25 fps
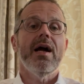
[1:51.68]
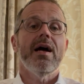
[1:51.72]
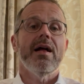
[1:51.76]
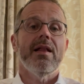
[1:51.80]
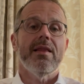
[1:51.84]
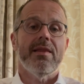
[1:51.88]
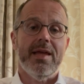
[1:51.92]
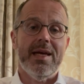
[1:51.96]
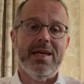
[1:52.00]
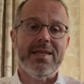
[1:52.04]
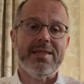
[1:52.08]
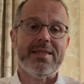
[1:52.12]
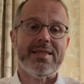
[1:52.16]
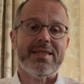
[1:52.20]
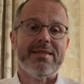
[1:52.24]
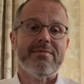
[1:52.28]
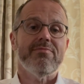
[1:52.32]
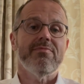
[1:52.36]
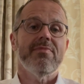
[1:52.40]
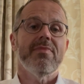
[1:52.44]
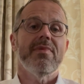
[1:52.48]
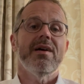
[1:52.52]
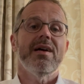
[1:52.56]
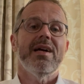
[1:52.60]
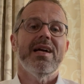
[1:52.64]

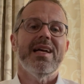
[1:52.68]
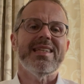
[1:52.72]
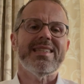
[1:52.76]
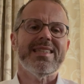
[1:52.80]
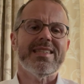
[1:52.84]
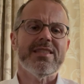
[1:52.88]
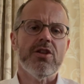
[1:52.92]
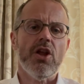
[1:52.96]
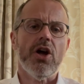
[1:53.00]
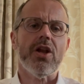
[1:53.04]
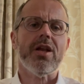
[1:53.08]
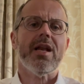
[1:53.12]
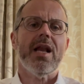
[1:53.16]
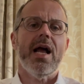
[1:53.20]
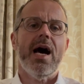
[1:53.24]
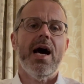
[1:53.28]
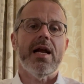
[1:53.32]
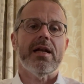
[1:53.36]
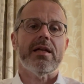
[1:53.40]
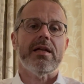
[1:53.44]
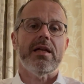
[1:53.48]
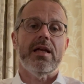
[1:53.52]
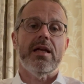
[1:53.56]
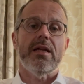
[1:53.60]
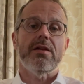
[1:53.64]
This is not
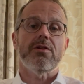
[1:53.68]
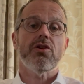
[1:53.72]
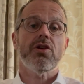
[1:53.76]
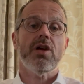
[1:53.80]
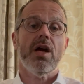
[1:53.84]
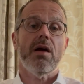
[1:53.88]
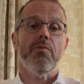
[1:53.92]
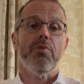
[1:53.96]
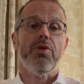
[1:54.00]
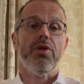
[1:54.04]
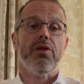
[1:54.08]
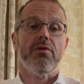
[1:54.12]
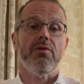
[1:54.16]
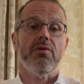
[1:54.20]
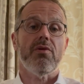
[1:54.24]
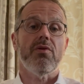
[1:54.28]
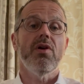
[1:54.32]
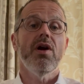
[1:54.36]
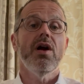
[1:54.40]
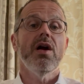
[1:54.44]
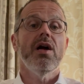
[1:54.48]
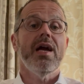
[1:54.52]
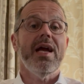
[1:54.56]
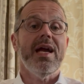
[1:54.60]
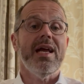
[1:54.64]
likely to come
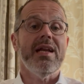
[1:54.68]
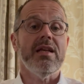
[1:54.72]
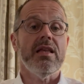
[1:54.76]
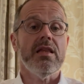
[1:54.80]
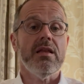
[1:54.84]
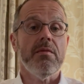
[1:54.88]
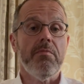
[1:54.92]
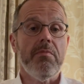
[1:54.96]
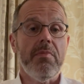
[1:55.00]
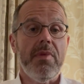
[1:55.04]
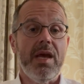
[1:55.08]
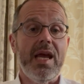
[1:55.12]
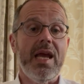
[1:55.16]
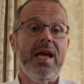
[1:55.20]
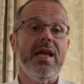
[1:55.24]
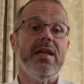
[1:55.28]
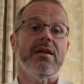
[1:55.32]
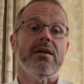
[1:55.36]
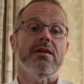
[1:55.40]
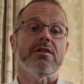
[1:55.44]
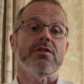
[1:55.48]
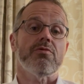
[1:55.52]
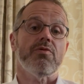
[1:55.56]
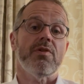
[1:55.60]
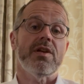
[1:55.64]
through in an
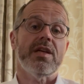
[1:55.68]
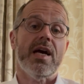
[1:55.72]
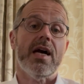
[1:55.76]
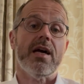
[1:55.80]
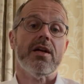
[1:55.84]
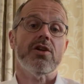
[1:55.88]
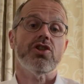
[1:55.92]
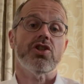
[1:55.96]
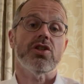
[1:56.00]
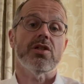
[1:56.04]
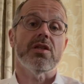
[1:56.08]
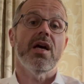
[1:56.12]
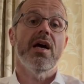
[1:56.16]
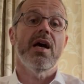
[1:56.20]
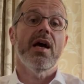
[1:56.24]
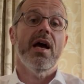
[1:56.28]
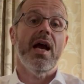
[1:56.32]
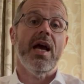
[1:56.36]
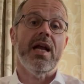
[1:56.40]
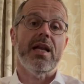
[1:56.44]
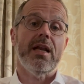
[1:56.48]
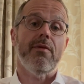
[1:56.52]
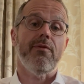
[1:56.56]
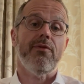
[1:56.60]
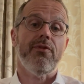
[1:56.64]
immediate reduction
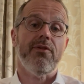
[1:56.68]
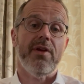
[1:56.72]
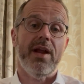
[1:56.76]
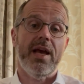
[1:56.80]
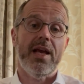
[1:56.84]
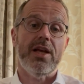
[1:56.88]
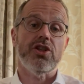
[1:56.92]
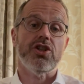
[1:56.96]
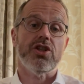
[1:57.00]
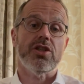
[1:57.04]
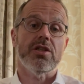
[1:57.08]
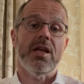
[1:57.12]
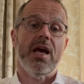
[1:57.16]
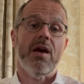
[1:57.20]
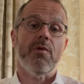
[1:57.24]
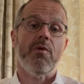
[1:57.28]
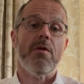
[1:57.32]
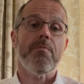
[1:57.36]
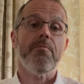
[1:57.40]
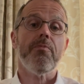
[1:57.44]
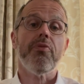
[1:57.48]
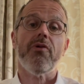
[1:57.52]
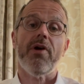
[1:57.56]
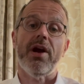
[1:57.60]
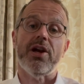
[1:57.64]
in
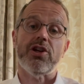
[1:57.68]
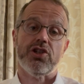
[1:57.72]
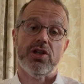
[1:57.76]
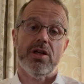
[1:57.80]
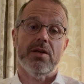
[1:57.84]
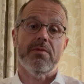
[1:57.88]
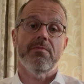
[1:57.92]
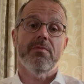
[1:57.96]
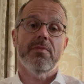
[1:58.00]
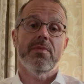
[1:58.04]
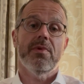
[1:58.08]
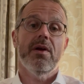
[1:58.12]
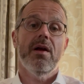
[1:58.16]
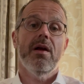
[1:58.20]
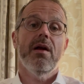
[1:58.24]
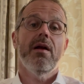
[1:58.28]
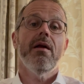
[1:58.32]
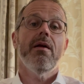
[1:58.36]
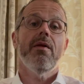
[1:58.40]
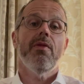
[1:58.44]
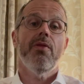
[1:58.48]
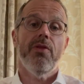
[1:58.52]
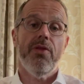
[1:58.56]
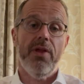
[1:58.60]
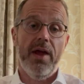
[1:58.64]
inflationary pressure.
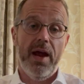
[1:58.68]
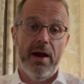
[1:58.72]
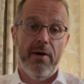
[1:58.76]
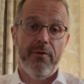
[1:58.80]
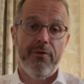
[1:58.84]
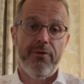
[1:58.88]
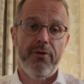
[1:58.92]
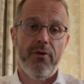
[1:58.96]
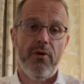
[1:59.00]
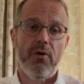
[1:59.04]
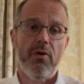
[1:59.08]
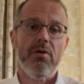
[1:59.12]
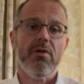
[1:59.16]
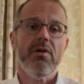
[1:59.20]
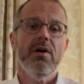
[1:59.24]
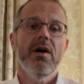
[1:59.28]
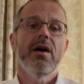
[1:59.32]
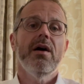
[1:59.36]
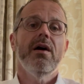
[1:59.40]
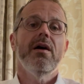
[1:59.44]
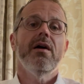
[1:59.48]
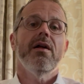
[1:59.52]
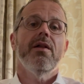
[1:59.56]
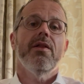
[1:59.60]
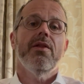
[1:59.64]
Therefore,
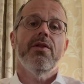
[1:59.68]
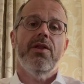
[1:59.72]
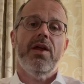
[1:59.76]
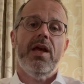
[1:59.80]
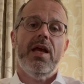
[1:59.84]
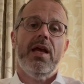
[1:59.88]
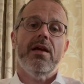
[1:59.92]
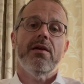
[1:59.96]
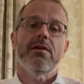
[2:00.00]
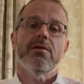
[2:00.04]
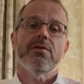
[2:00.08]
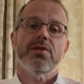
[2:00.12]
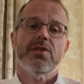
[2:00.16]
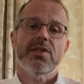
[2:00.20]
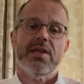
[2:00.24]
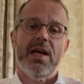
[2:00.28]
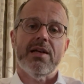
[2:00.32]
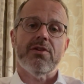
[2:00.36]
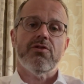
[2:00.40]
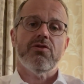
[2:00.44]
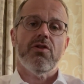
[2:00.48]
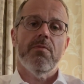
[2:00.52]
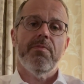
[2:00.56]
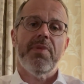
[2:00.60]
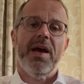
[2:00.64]
the
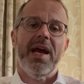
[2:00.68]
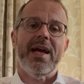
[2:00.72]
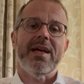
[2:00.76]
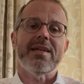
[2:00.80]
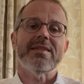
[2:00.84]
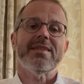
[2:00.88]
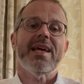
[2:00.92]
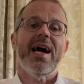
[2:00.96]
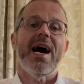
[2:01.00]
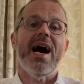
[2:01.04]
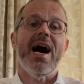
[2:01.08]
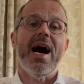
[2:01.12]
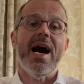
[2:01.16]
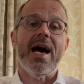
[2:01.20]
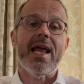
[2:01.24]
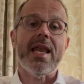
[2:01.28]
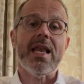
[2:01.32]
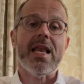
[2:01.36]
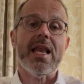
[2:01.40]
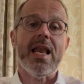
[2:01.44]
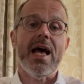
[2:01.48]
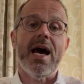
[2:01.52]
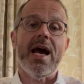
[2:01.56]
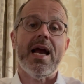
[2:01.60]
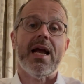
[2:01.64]
central banks are
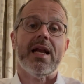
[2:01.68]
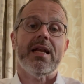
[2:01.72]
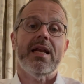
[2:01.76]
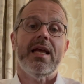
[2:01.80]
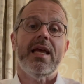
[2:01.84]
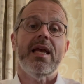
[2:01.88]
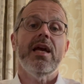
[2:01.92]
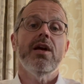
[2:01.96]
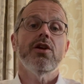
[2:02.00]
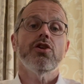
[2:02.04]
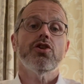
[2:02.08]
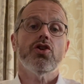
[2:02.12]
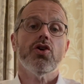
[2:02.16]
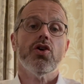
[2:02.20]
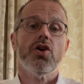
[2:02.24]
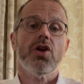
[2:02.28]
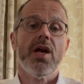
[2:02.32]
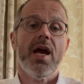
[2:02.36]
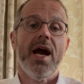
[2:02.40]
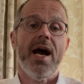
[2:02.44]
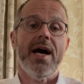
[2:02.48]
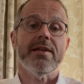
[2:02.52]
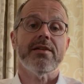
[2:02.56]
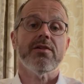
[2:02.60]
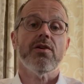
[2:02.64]
unlikely to
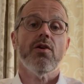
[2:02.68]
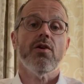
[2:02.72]
cut